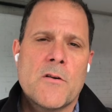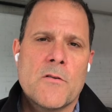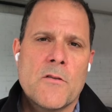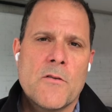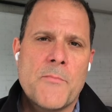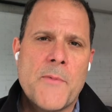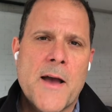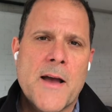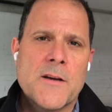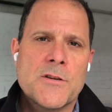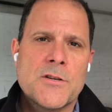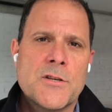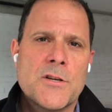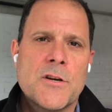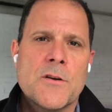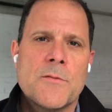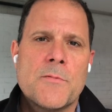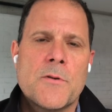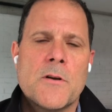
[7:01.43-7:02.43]
over the past
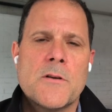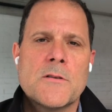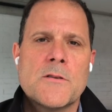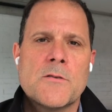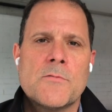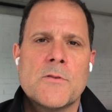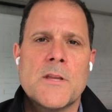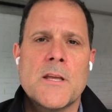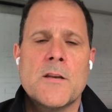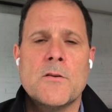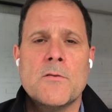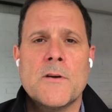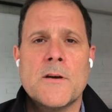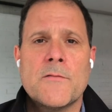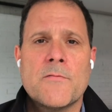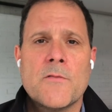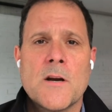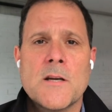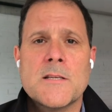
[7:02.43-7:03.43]
year, but also what they do
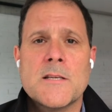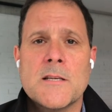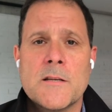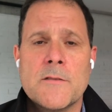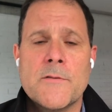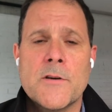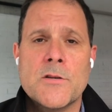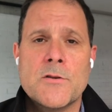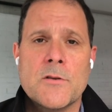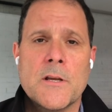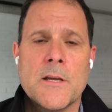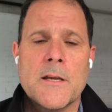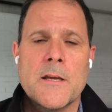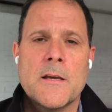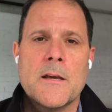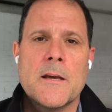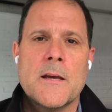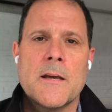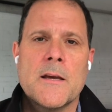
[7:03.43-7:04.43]
for us individually.
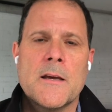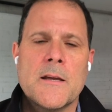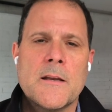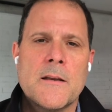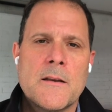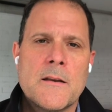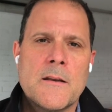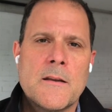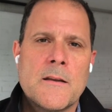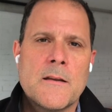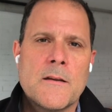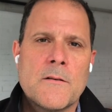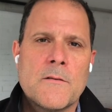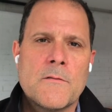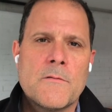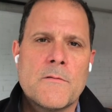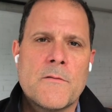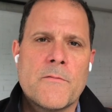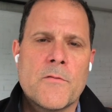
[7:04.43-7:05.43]
And
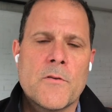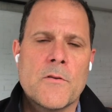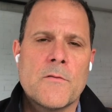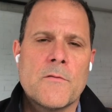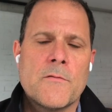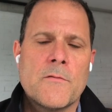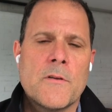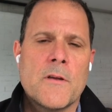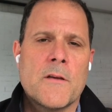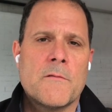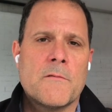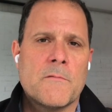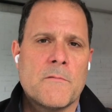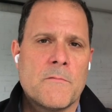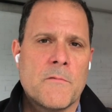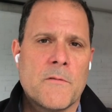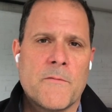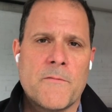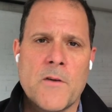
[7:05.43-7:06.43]
you know,
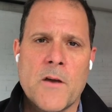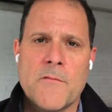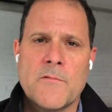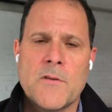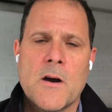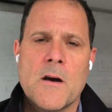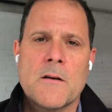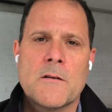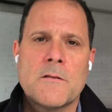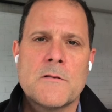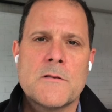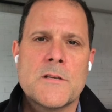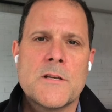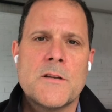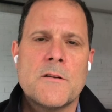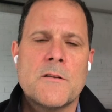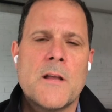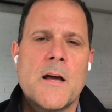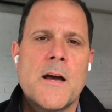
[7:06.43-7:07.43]
if you have doctors
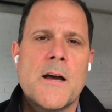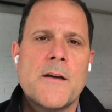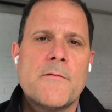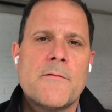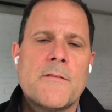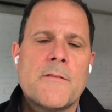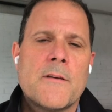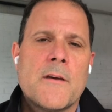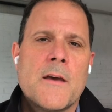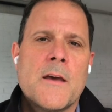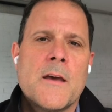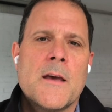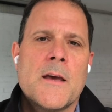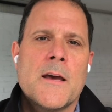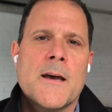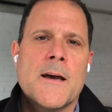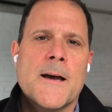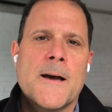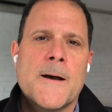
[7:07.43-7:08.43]
in your lives,
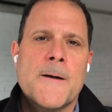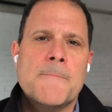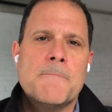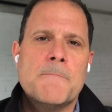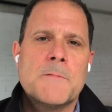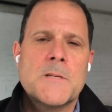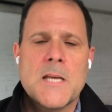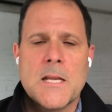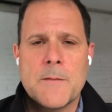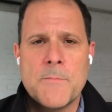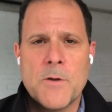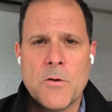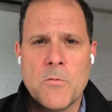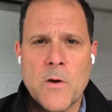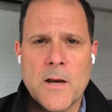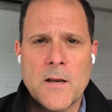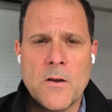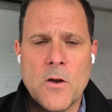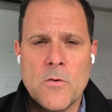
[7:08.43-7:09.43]
send him a
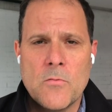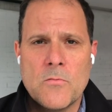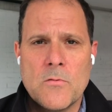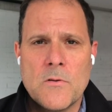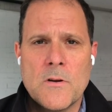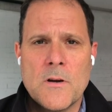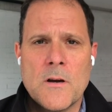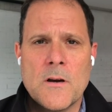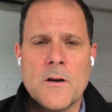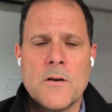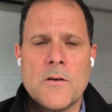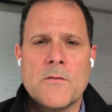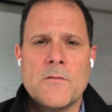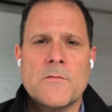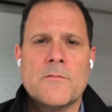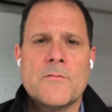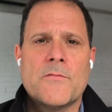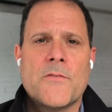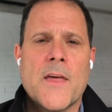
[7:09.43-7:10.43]
quick note
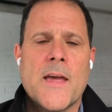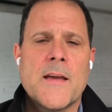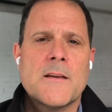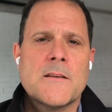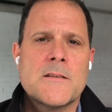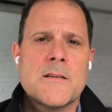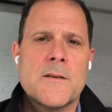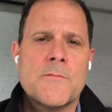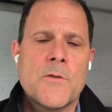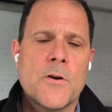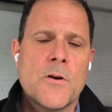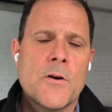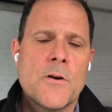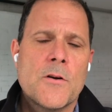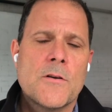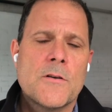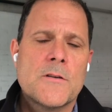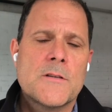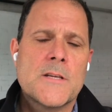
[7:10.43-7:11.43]
of thanks, him or
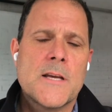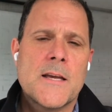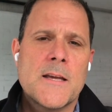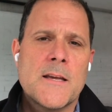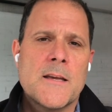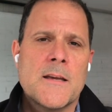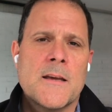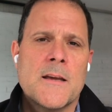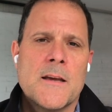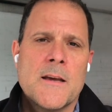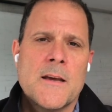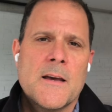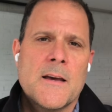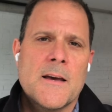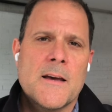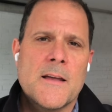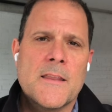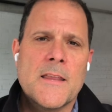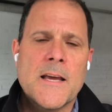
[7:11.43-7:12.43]
her, saying
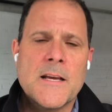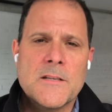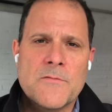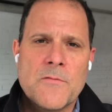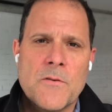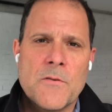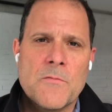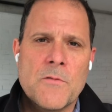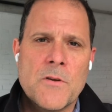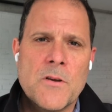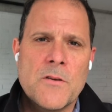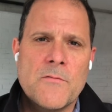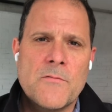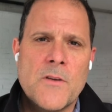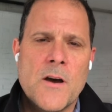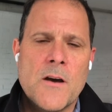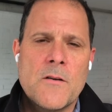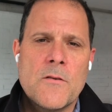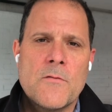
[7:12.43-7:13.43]
thanks for what you've
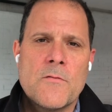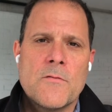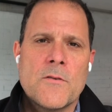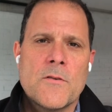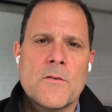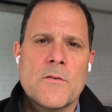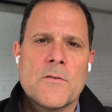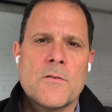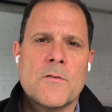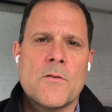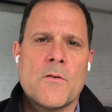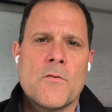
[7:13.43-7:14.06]
done over